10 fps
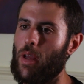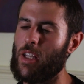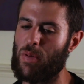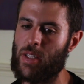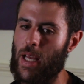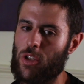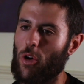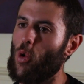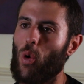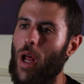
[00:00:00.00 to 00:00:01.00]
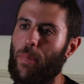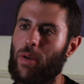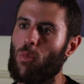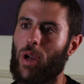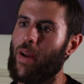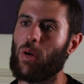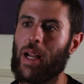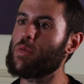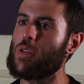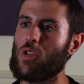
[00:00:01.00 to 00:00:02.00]
It's because they're so caught up in what everyone
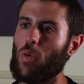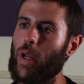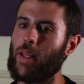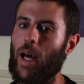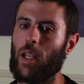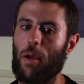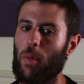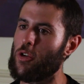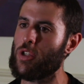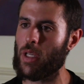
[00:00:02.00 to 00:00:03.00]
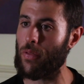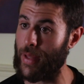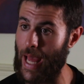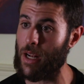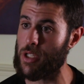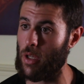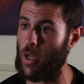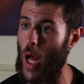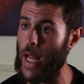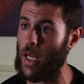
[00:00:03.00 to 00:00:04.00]
else is doing that, like, when you sit on the couch at
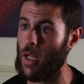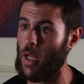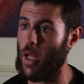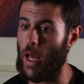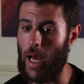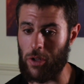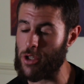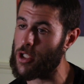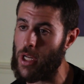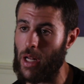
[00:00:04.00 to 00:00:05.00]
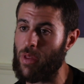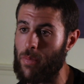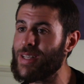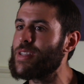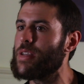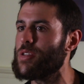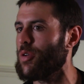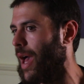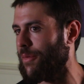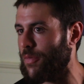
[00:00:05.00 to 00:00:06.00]
night and you're just chilling with your missus
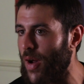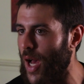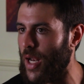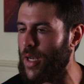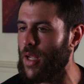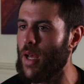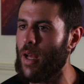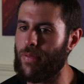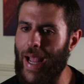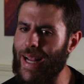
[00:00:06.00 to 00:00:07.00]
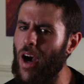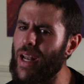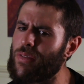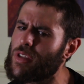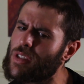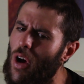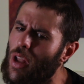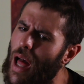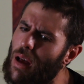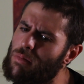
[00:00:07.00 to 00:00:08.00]
or you're having fun, they kind of just go
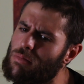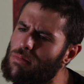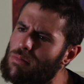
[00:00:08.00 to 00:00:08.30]
like,